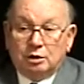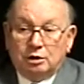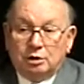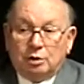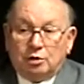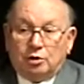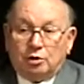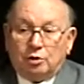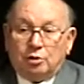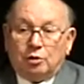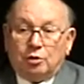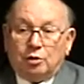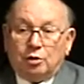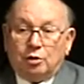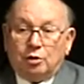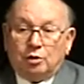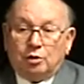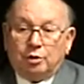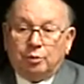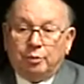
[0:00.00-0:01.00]

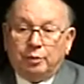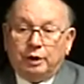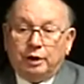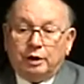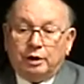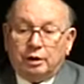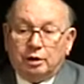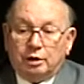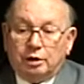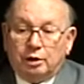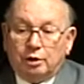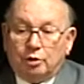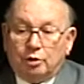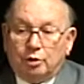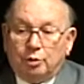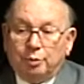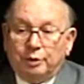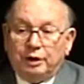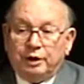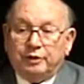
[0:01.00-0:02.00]
or make
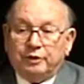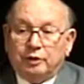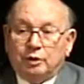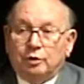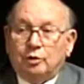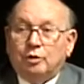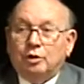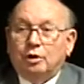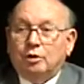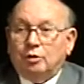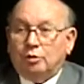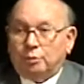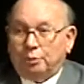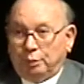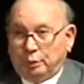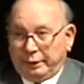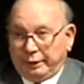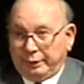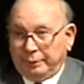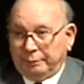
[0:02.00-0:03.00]
the Lord look
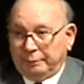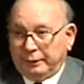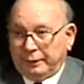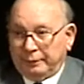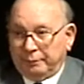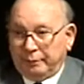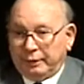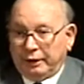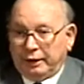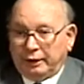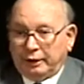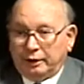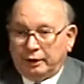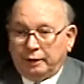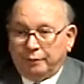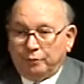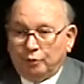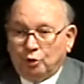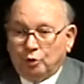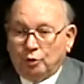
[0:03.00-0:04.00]
bad.
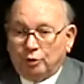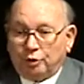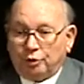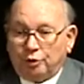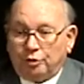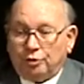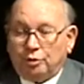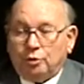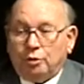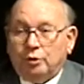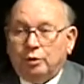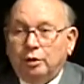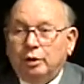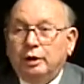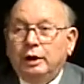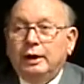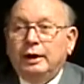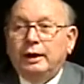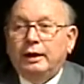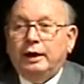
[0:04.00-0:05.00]
I'm going ashore
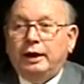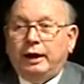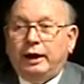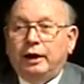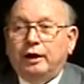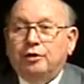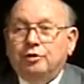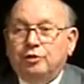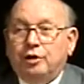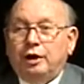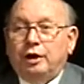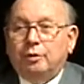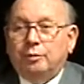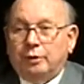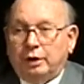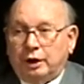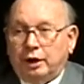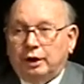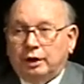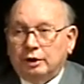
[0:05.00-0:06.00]
as a
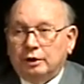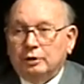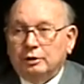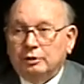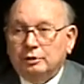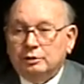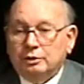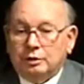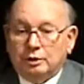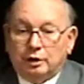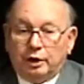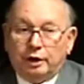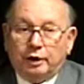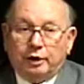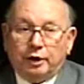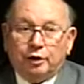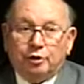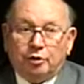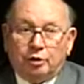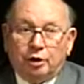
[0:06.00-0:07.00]
man.
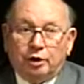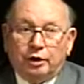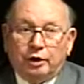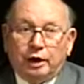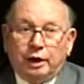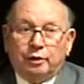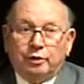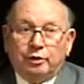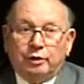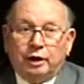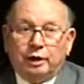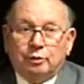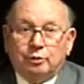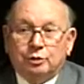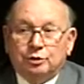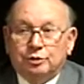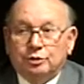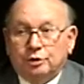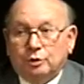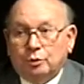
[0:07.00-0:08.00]
And that
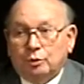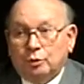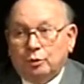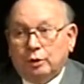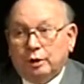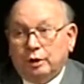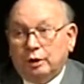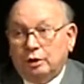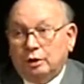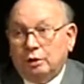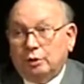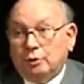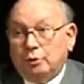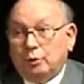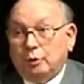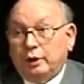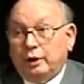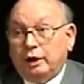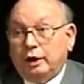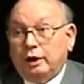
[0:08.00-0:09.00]
was the
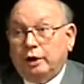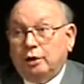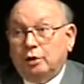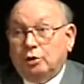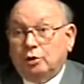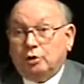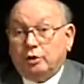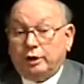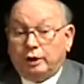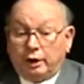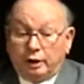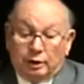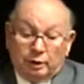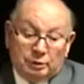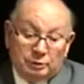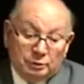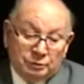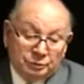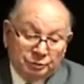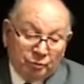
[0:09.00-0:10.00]
way I looked at it
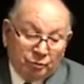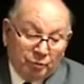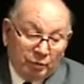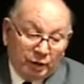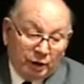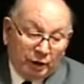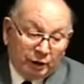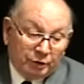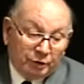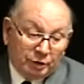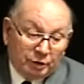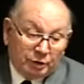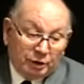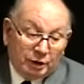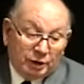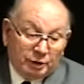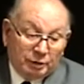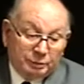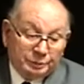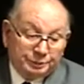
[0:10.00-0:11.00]
at the
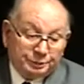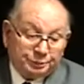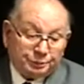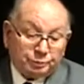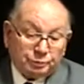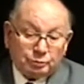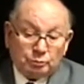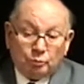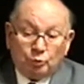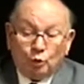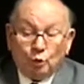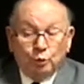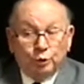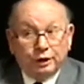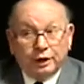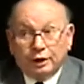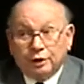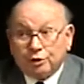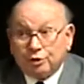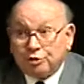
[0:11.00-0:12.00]
time. We
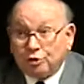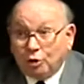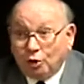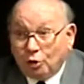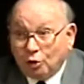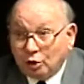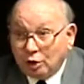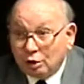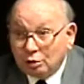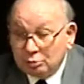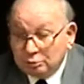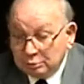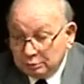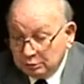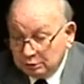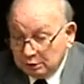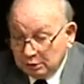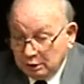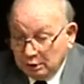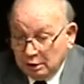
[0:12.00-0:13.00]
get ashore,
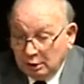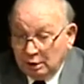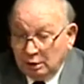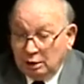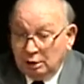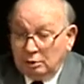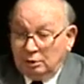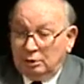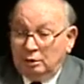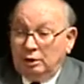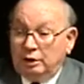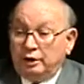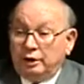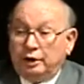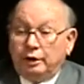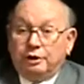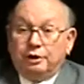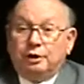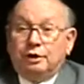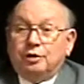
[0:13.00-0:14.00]

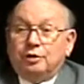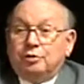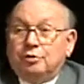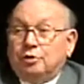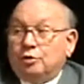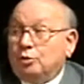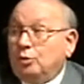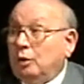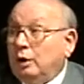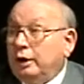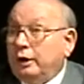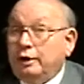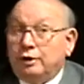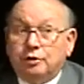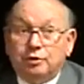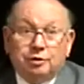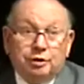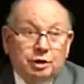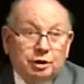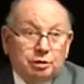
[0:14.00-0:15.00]
and it's as quiet
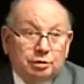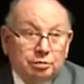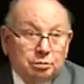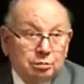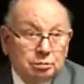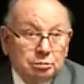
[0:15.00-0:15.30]
as this.